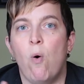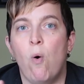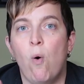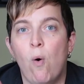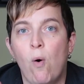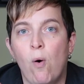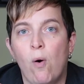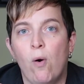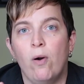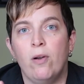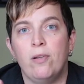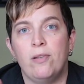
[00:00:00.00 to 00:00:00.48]

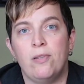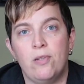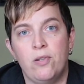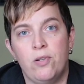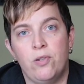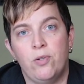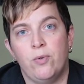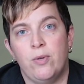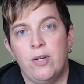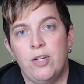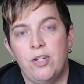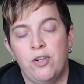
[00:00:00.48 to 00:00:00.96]
or a
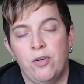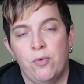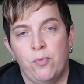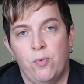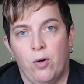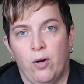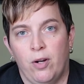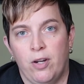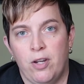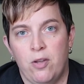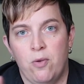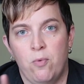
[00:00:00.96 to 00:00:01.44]
situation
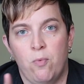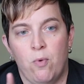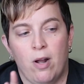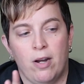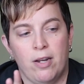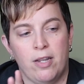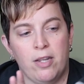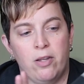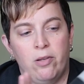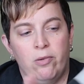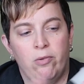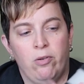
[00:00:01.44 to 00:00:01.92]
where you
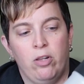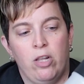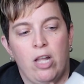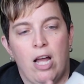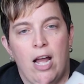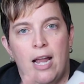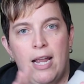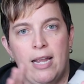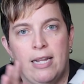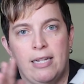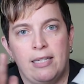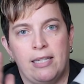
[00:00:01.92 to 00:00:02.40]
want to
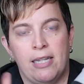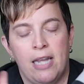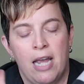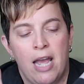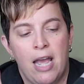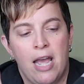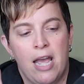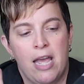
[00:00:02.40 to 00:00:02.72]
utilize